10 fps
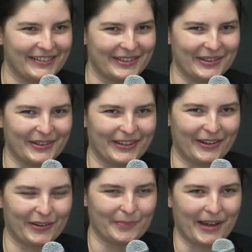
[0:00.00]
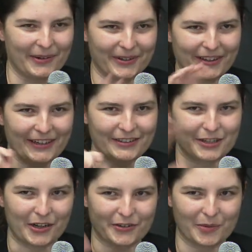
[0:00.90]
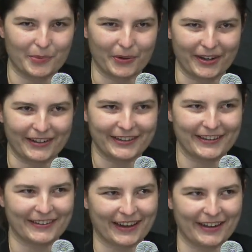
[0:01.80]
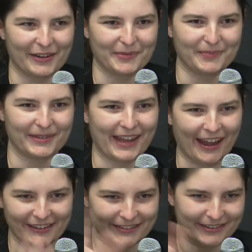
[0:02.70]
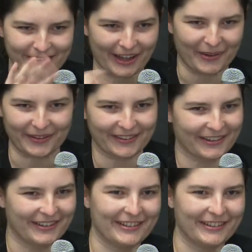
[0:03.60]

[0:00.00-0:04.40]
so the little spot where like stars are born inside gas clouds.